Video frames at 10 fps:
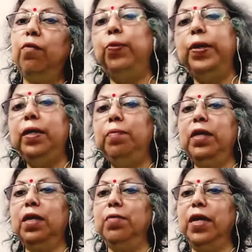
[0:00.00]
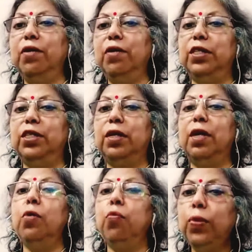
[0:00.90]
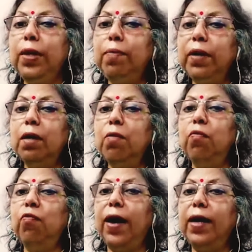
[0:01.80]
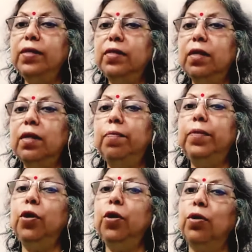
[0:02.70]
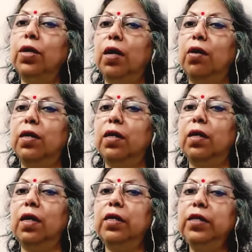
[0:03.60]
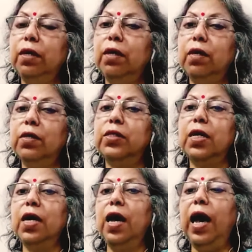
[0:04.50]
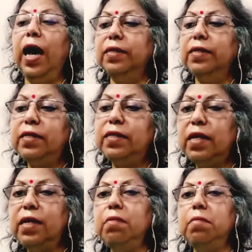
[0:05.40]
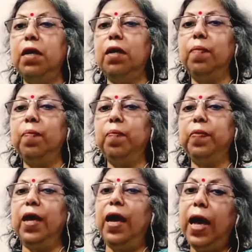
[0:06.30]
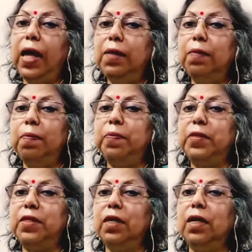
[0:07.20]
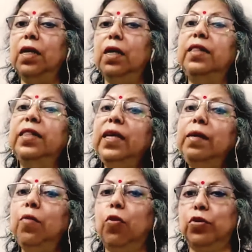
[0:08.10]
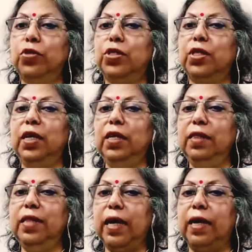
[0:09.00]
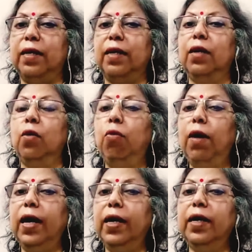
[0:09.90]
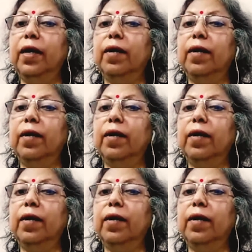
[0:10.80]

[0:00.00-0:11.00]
we become enriched. We become wiser beyond our years. And cinema helps the most in that. Why?